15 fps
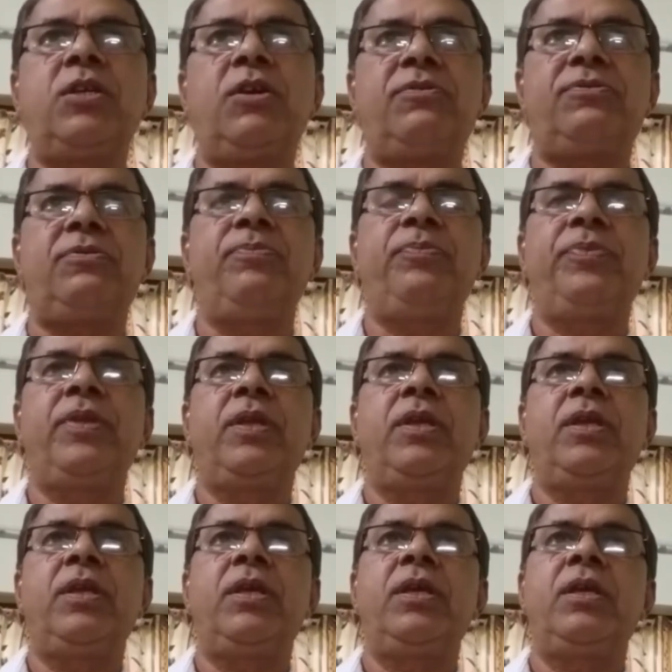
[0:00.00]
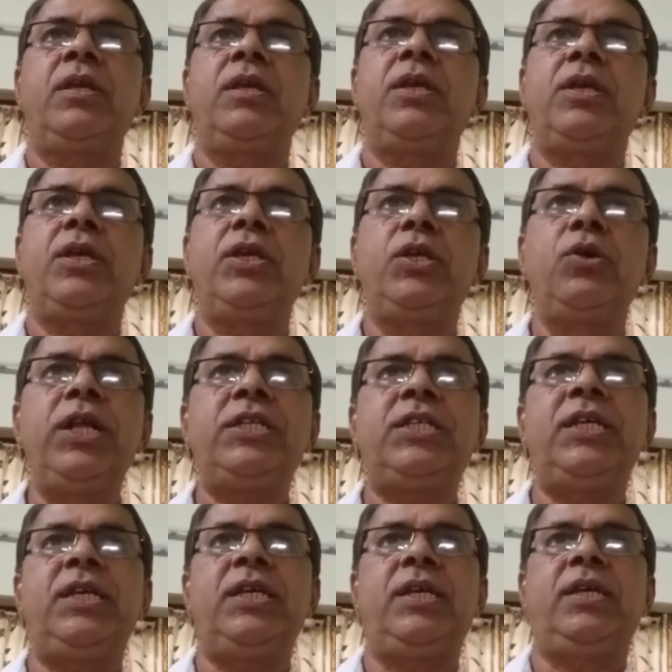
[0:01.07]
of
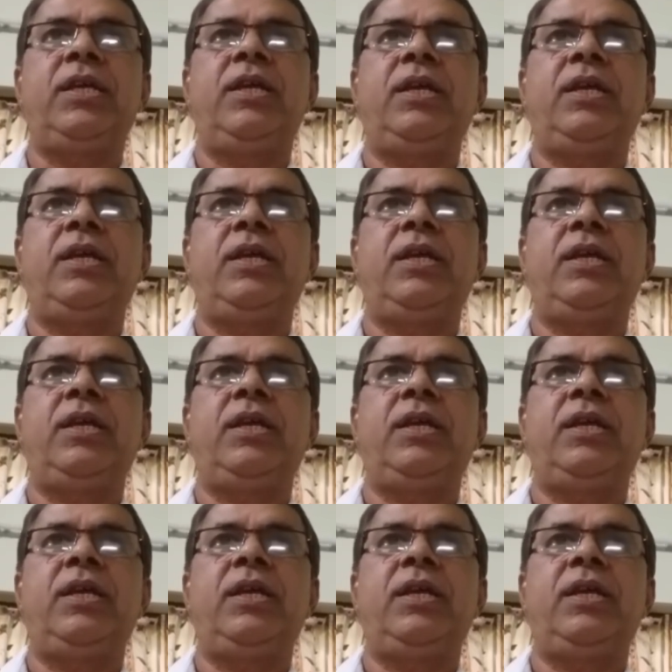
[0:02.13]
unity,